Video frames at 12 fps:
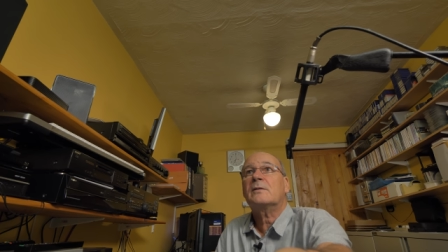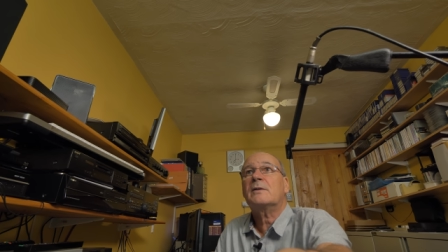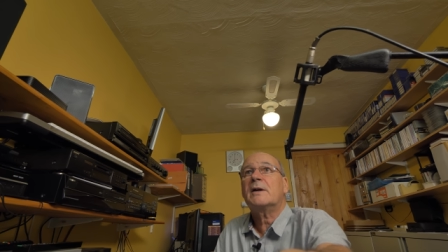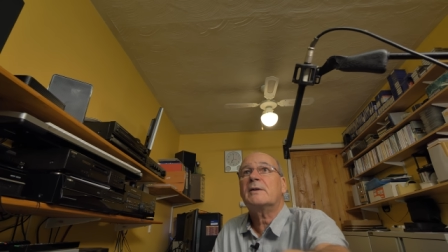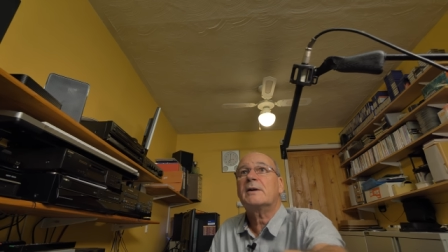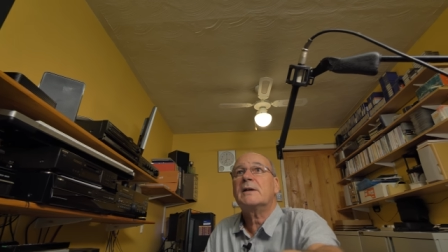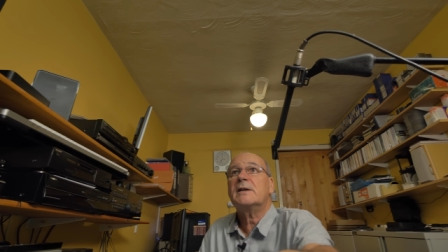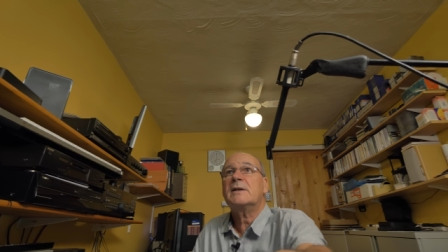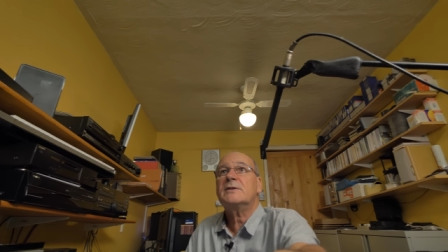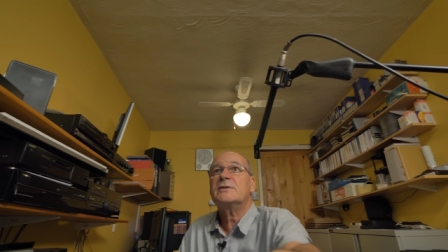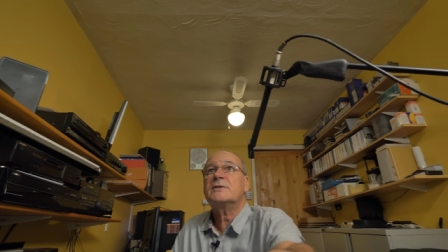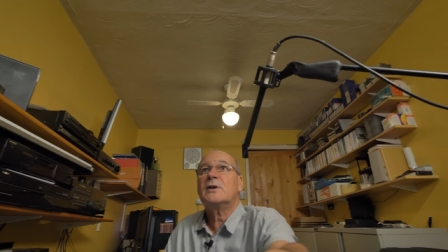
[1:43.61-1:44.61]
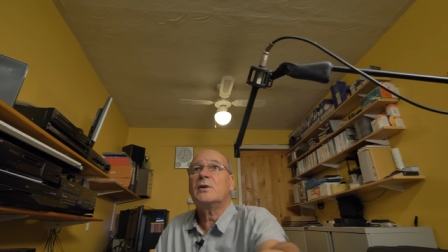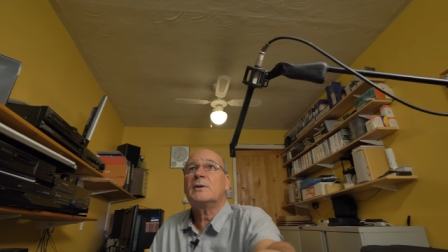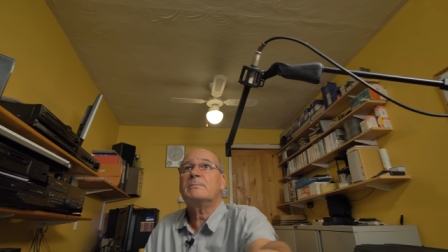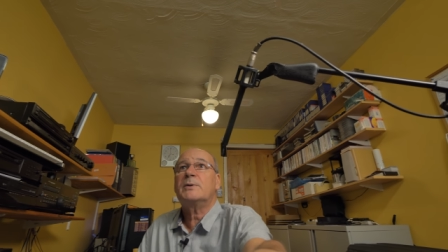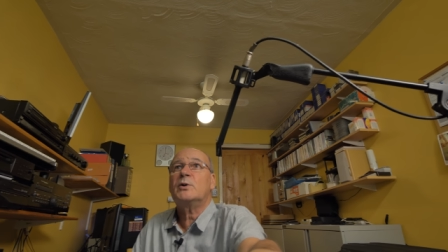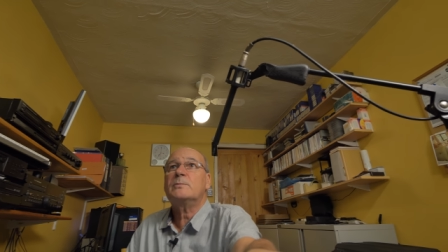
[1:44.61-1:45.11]
There it is on
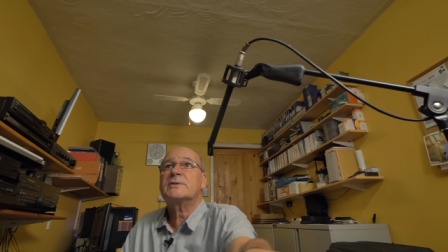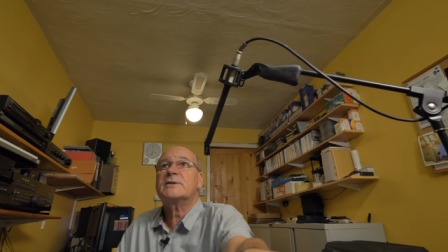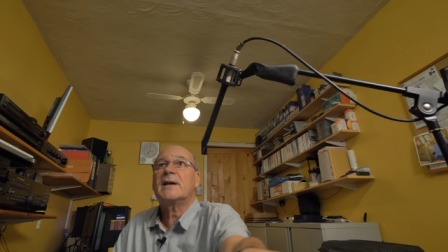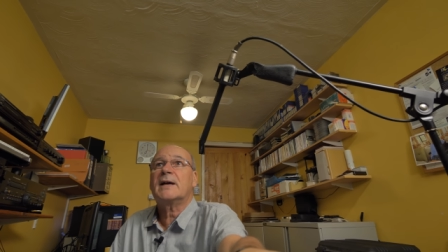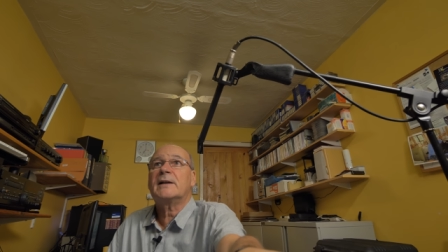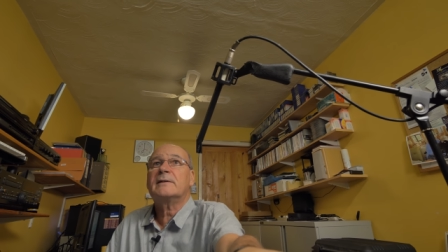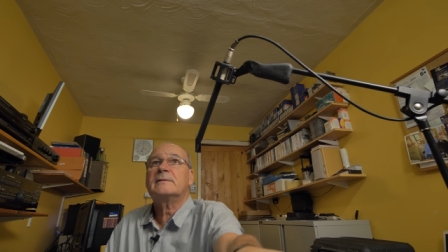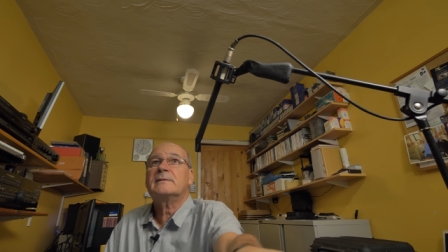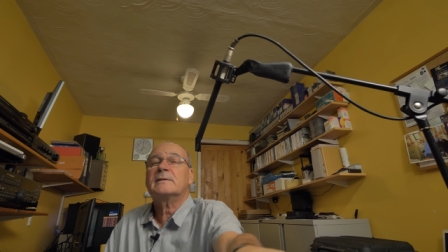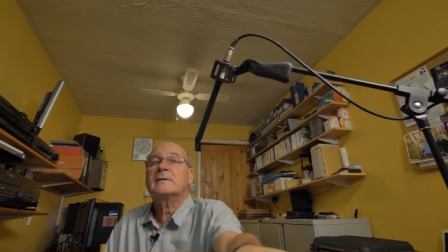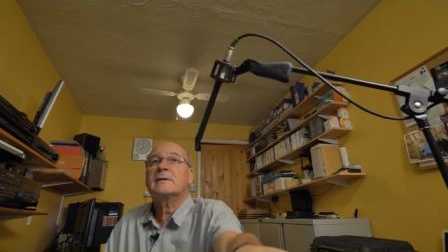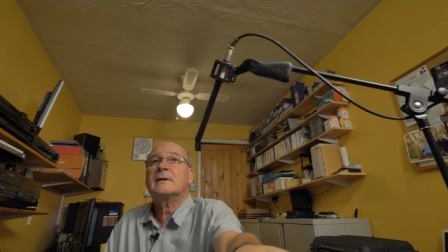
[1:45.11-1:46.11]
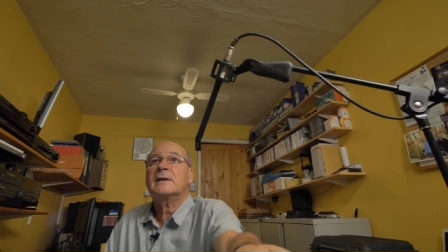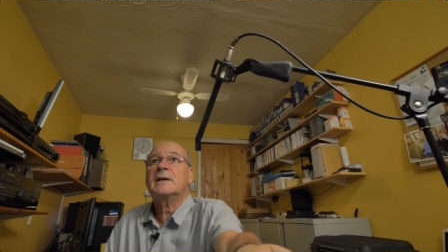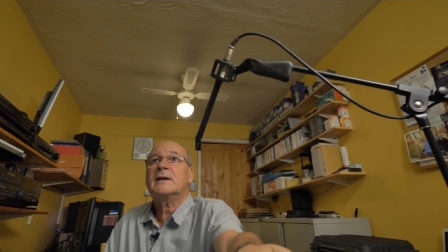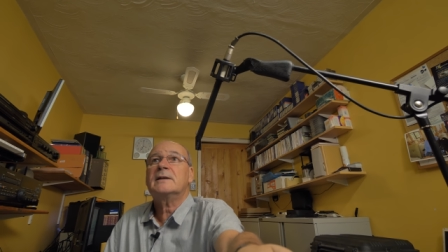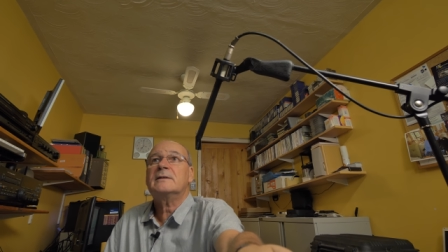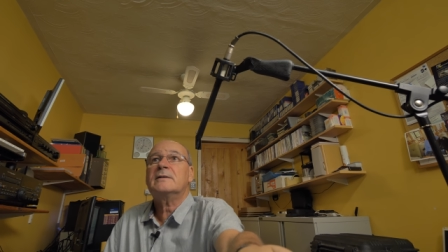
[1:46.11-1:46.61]
a boom stand
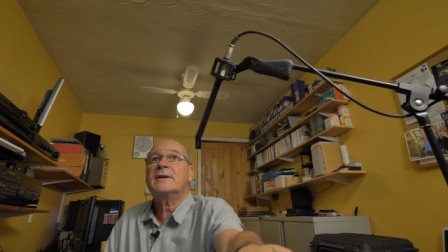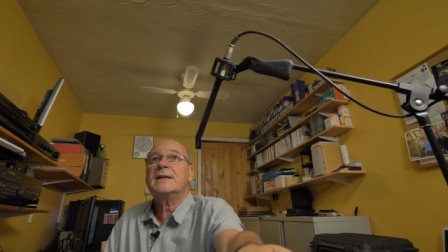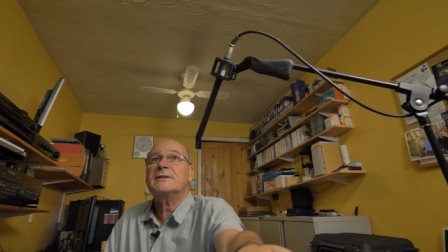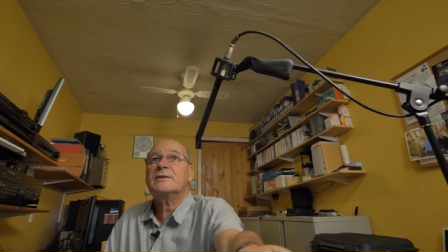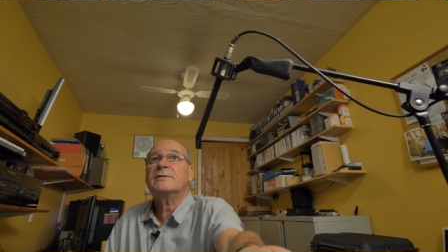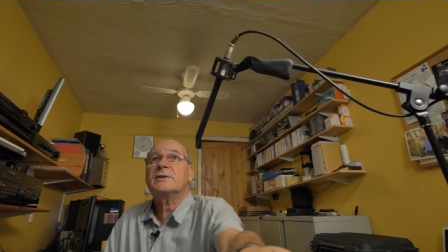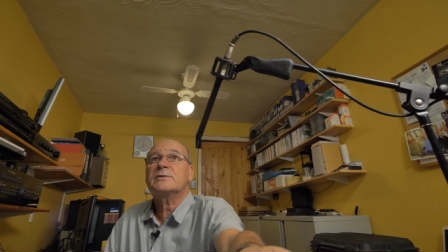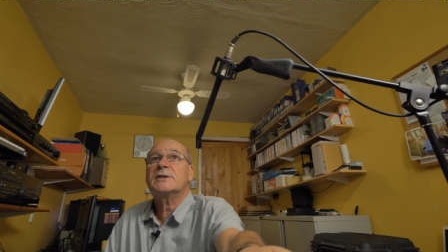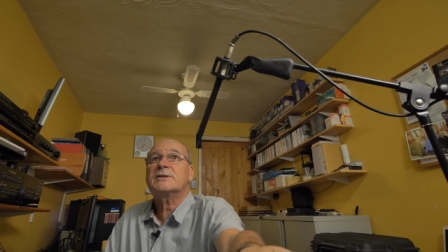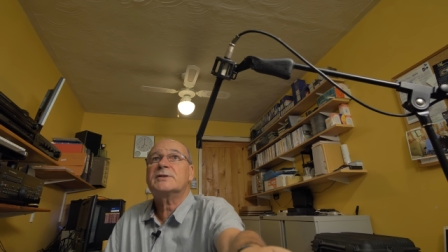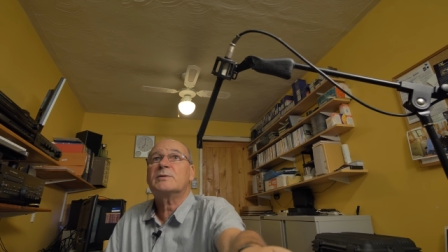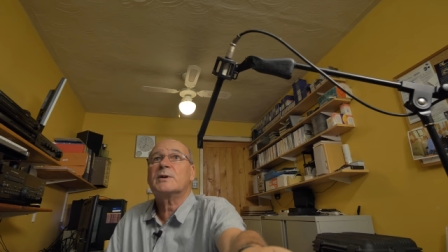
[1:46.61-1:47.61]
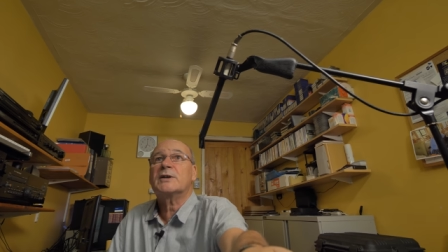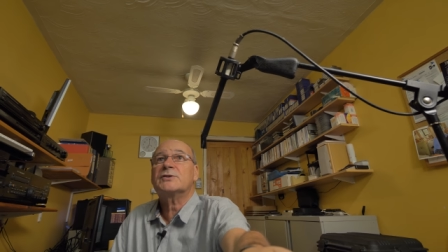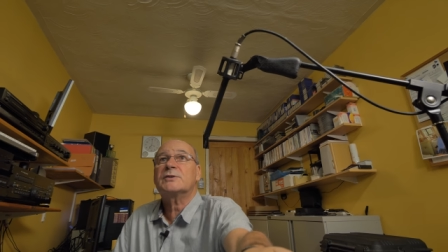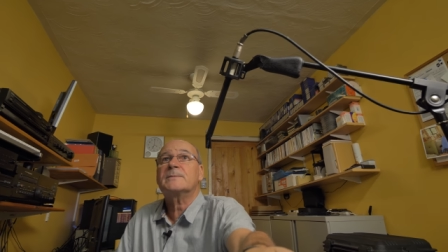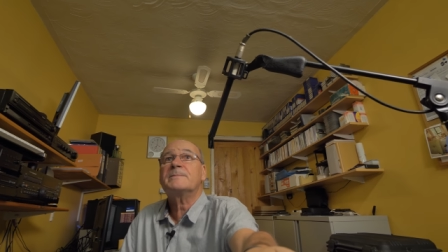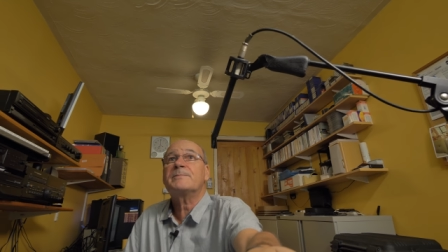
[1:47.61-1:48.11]
in the interview
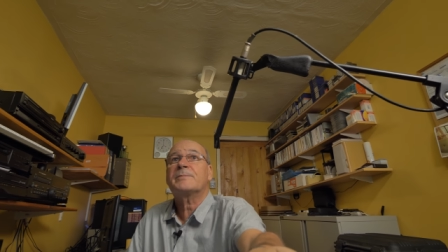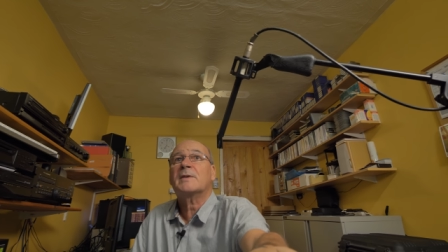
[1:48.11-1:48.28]
situation.